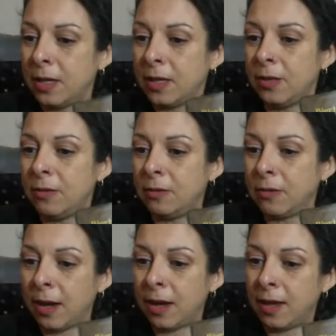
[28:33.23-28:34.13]
you've
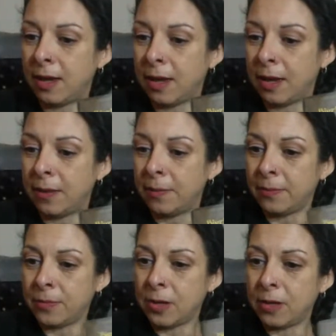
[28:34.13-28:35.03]
got
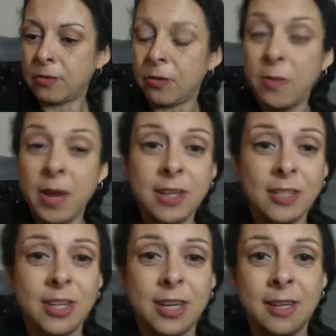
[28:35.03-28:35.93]

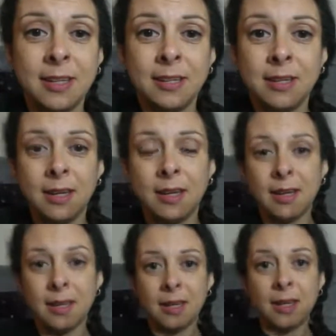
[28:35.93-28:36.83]
transformation,
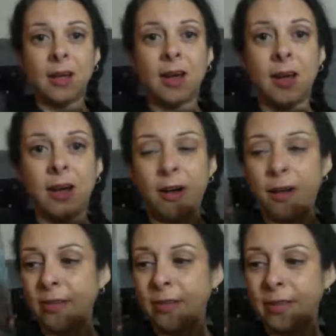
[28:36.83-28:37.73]

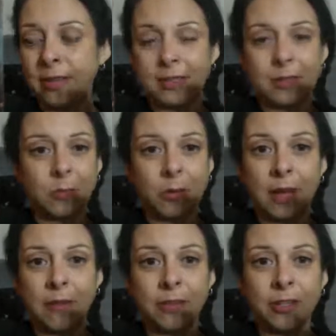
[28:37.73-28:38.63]
all this,
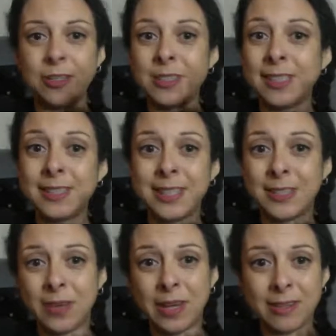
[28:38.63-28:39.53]
whatever you're
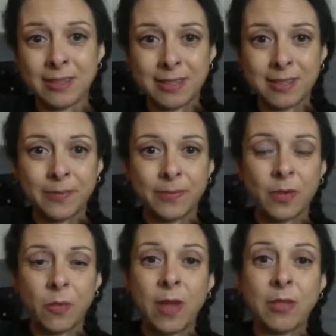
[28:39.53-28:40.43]
dealing with,
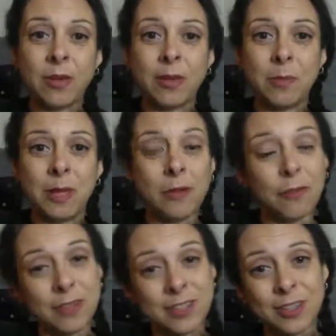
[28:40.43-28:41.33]
whether it be a
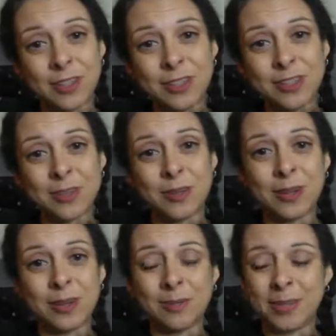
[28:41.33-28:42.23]
physical
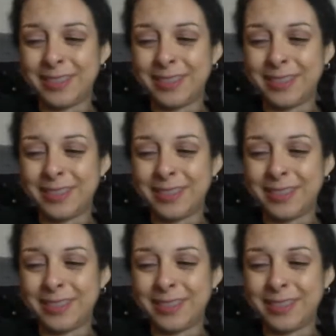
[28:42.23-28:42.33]
storm